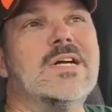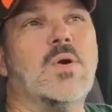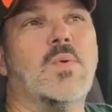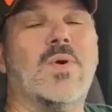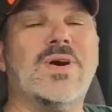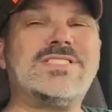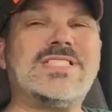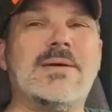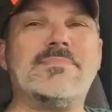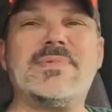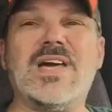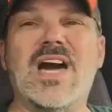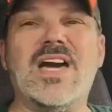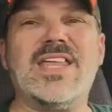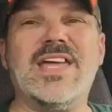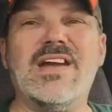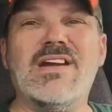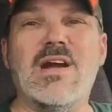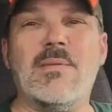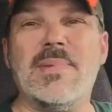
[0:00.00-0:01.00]
Once I'm done
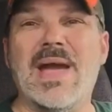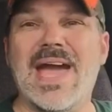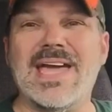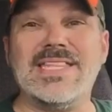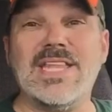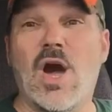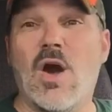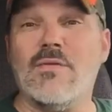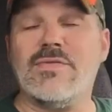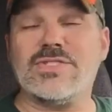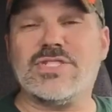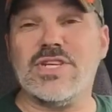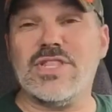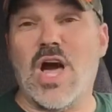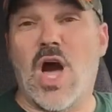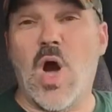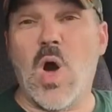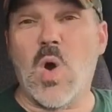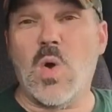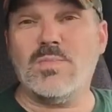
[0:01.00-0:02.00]
here, I'm heading over to the
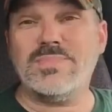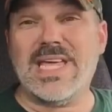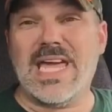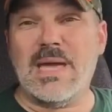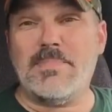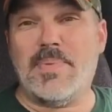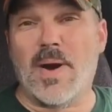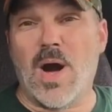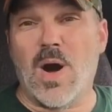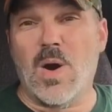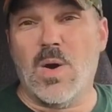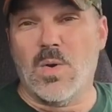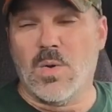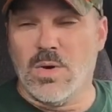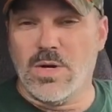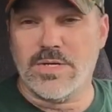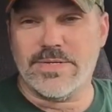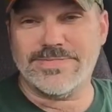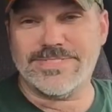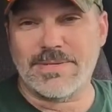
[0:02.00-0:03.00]
Home Depot
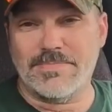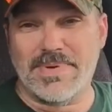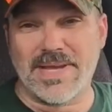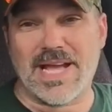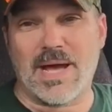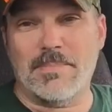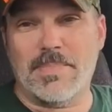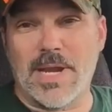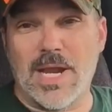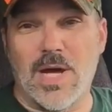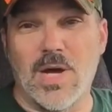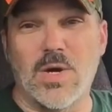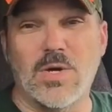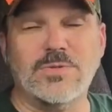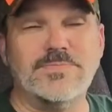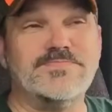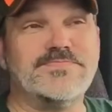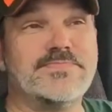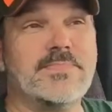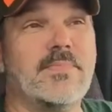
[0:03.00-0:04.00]
to pick up a
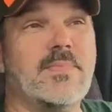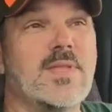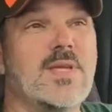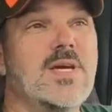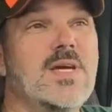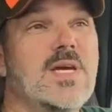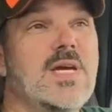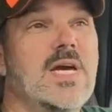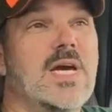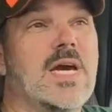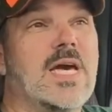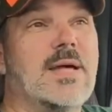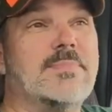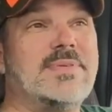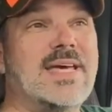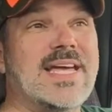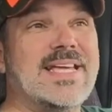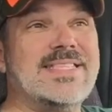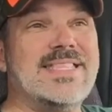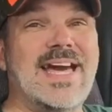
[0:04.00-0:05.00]
load, and I'm
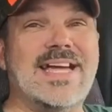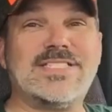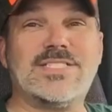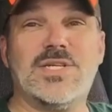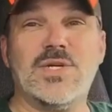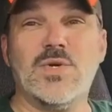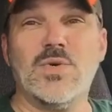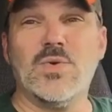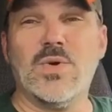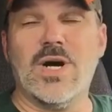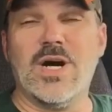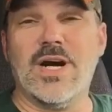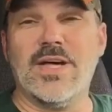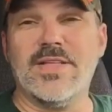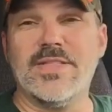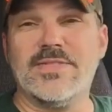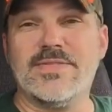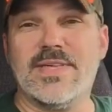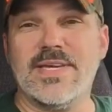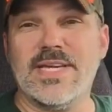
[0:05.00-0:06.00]
taking that
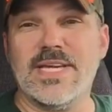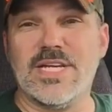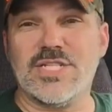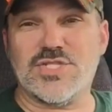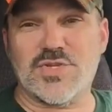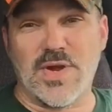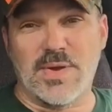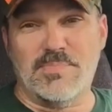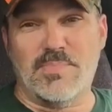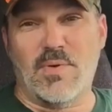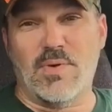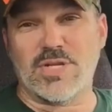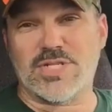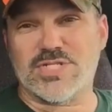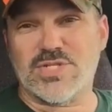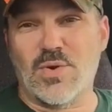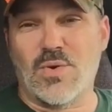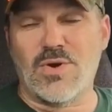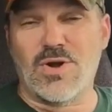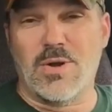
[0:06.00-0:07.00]
to the Shreveport
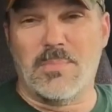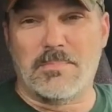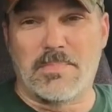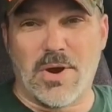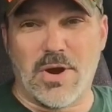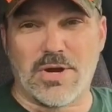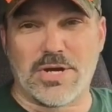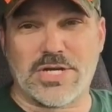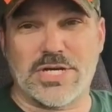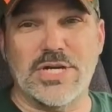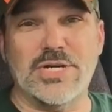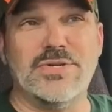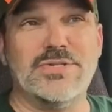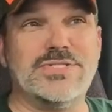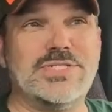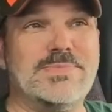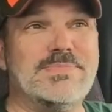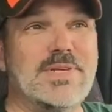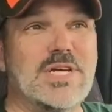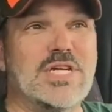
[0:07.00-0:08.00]
store on Burt
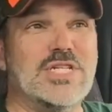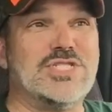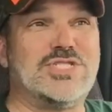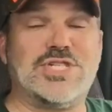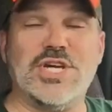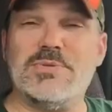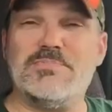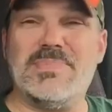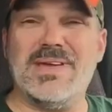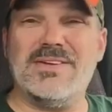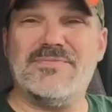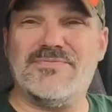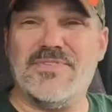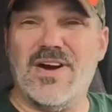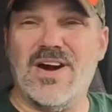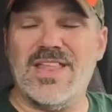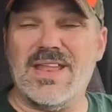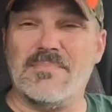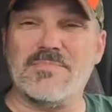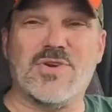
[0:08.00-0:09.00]
Coons. Should be
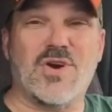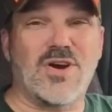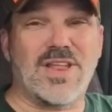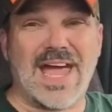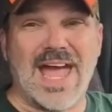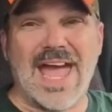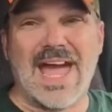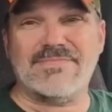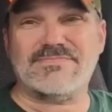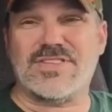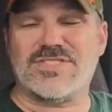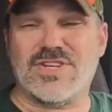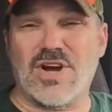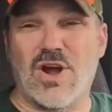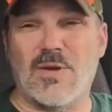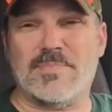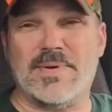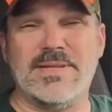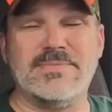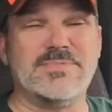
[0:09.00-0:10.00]
fun. I'm going to have to
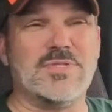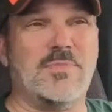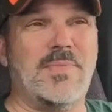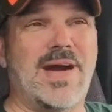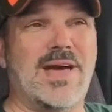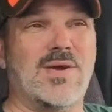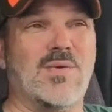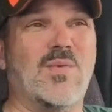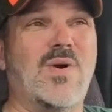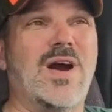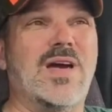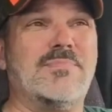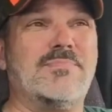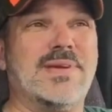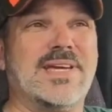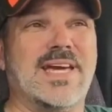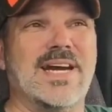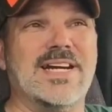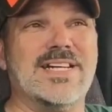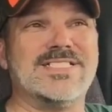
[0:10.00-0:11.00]
tarp it no matter what
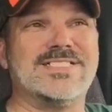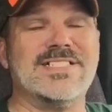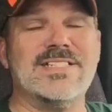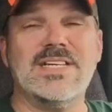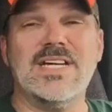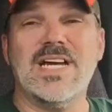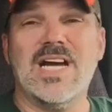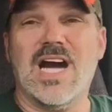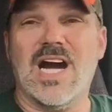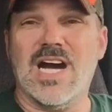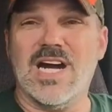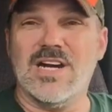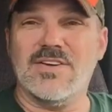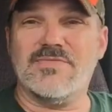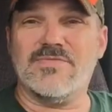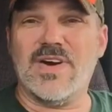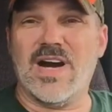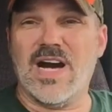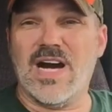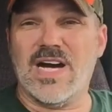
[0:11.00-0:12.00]
because
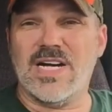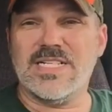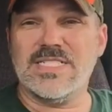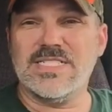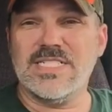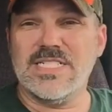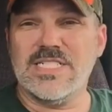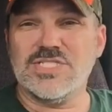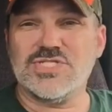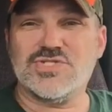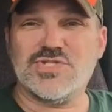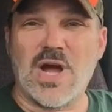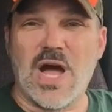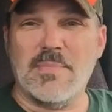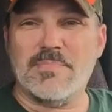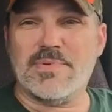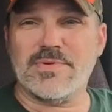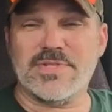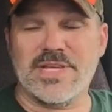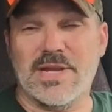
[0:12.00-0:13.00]
of
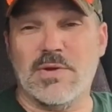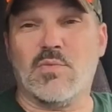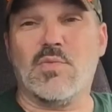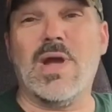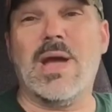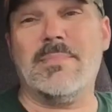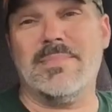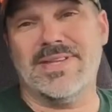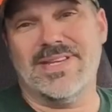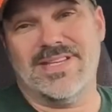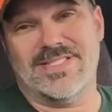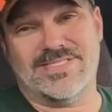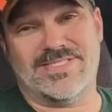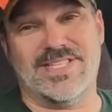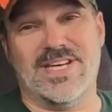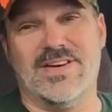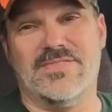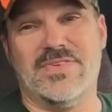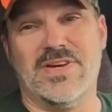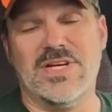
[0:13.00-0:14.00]
the remnants
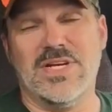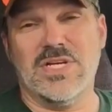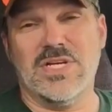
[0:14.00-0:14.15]
of